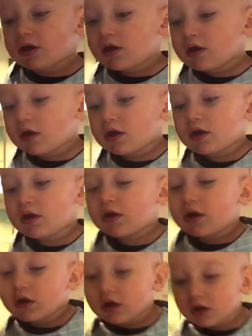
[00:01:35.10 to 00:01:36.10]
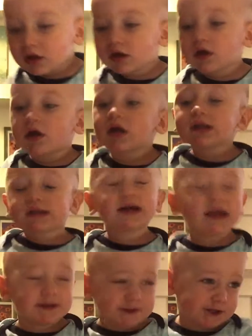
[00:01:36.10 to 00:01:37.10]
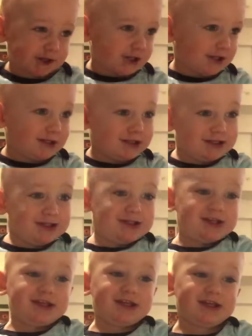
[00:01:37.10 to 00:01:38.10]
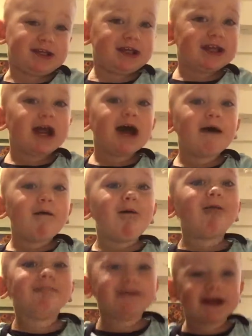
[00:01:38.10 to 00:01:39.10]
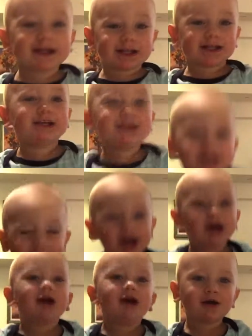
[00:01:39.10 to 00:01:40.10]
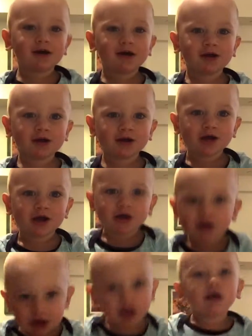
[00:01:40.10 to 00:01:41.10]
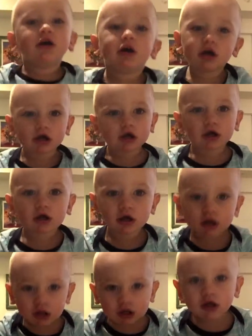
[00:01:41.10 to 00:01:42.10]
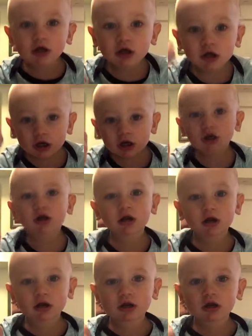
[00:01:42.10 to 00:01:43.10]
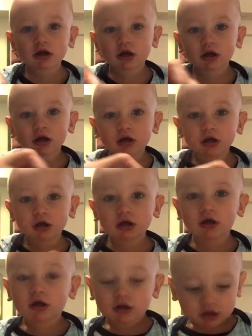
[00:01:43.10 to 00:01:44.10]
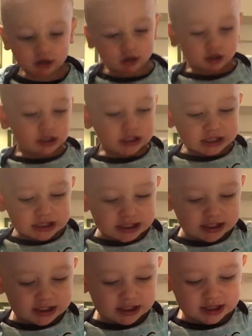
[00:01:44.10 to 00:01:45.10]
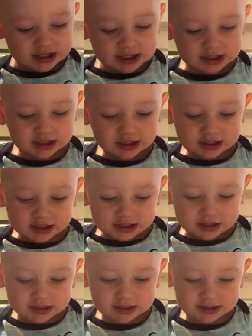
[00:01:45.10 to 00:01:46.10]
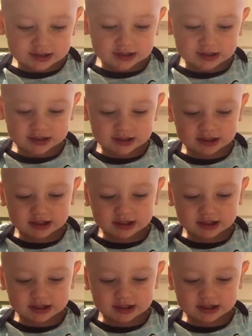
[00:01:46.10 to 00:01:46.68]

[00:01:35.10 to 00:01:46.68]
Or you want to eat some onion? Die. Die in Russian means give me, give me. Give me. You want some? Here, take some. Yay.